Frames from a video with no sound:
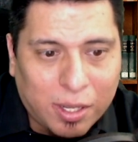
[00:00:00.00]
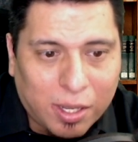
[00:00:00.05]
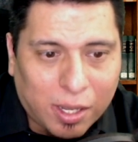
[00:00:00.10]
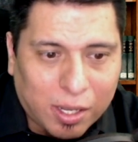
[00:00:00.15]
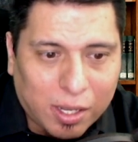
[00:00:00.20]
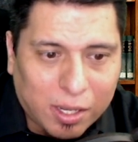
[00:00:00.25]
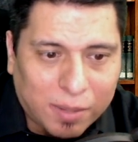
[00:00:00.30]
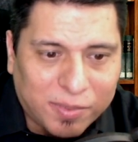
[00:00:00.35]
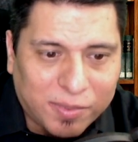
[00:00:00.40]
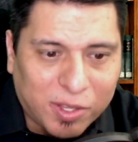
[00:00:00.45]

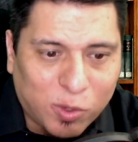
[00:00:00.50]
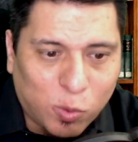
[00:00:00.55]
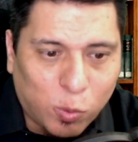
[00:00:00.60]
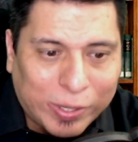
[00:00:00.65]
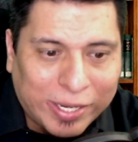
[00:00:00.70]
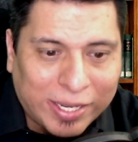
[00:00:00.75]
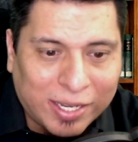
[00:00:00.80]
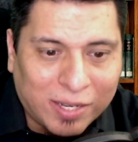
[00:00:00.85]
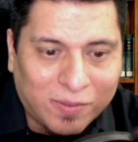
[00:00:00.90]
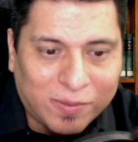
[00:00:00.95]
um, The
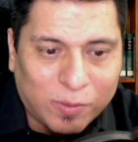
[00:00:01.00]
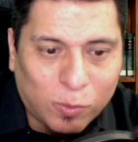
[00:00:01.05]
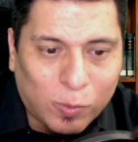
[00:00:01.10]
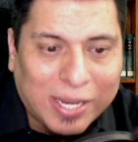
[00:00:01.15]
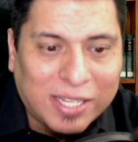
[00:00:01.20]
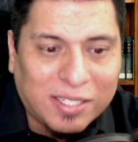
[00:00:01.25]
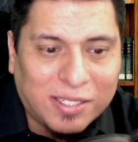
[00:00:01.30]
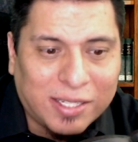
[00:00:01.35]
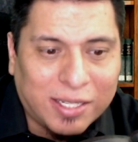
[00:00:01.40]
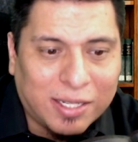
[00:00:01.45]
Ring
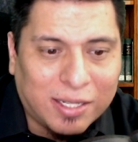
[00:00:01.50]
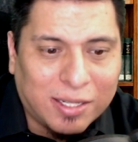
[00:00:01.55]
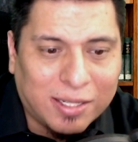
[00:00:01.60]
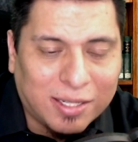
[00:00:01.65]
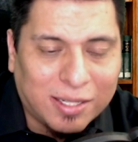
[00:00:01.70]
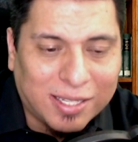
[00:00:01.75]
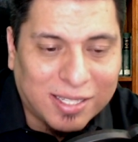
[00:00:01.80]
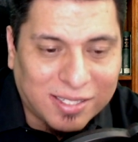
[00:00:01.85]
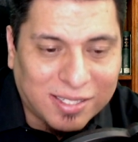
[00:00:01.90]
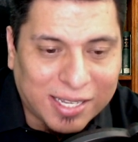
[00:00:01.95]
Rising
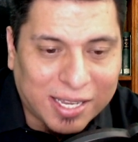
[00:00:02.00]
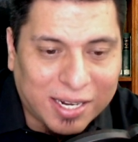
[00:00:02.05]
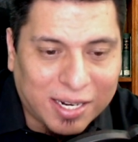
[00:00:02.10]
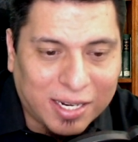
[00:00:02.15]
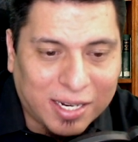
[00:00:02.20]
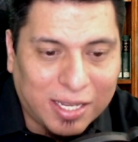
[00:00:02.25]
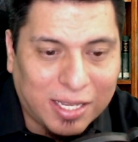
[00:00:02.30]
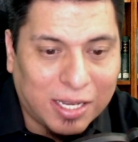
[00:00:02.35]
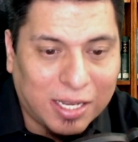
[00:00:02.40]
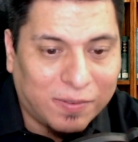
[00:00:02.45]

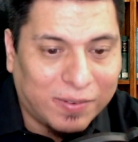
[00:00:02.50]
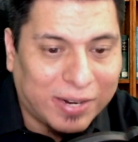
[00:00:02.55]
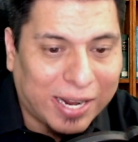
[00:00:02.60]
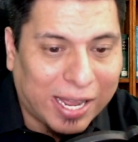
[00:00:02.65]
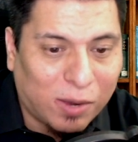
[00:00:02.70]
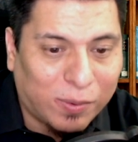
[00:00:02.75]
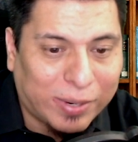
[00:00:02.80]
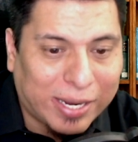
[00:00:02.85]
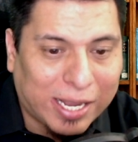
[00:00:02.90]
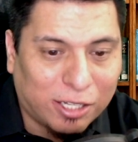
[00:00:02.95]
Insanity of an
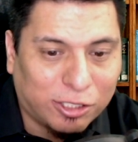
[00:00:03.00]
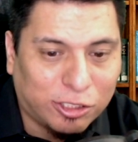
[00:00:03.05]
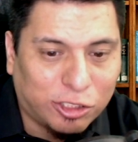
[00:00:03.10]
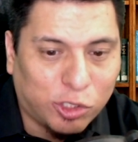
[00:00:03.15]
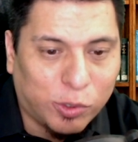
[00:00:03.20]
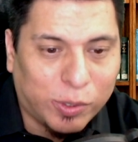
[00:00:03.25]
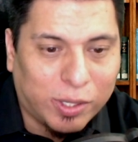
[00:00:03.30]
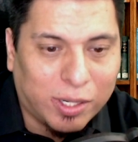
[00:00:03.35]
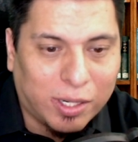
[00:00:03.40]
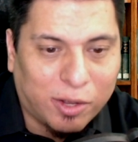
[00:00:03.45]

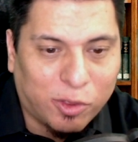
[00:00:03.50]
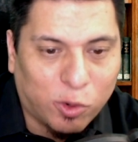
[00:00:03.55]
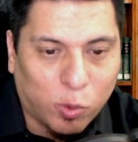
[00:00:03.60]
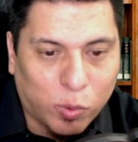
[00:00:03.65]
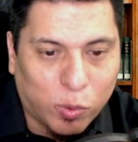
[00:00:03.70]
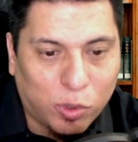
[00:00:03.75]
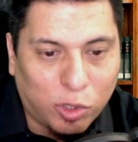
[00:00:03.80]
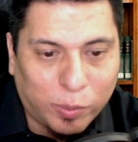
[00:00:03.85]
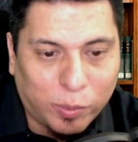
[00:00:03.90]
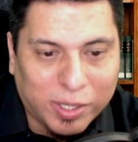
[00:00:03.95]
Outcaster in Another
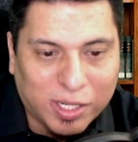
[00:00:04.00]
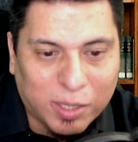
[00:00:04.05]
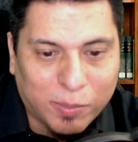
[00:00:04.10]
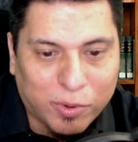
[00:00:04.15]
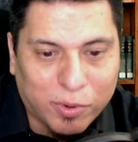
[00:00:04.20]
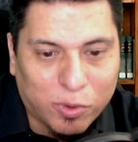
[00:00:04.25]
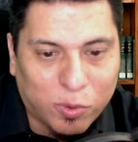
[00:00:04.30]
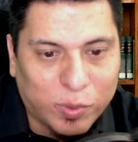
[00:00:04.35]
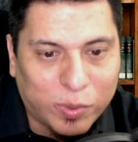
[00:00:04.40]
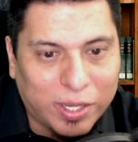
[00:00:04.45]
World, book
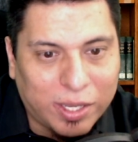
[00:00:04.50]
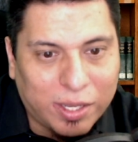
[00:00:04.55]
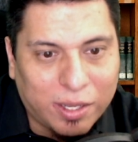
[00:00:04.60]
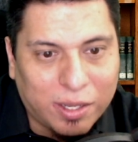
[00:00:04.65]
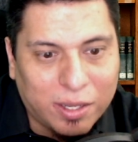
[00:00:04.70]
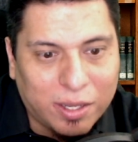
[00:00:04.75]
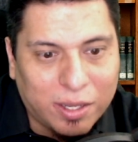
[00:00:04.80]
number three,